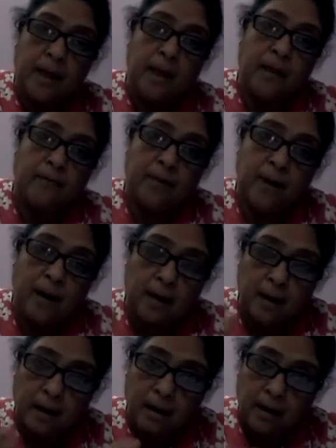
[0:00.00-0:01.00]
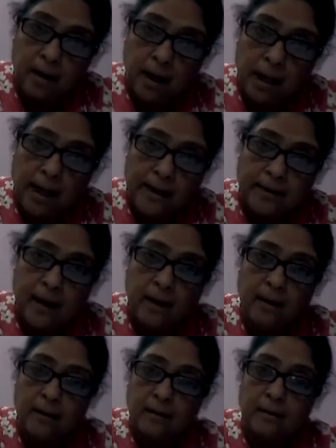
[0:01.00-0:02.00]
it will
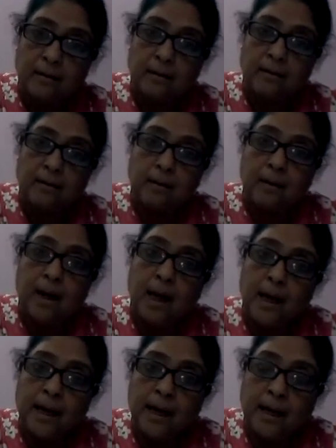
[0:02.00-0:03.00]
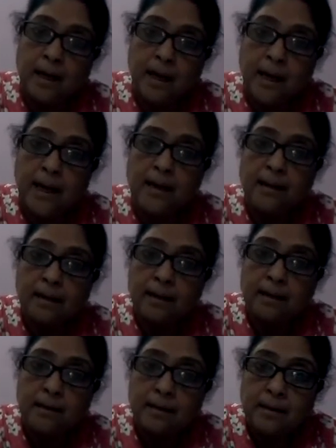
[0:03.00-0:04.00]
attack again and again
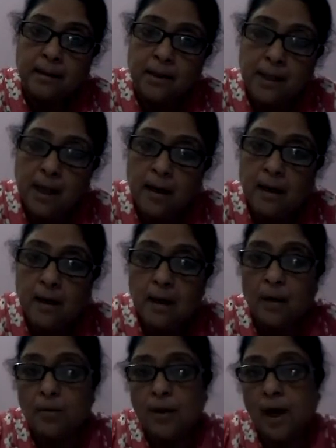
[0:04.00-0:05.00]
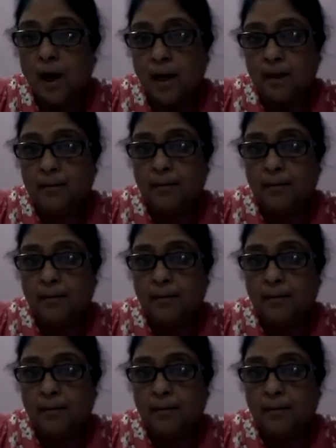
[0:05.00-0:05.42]
till you die.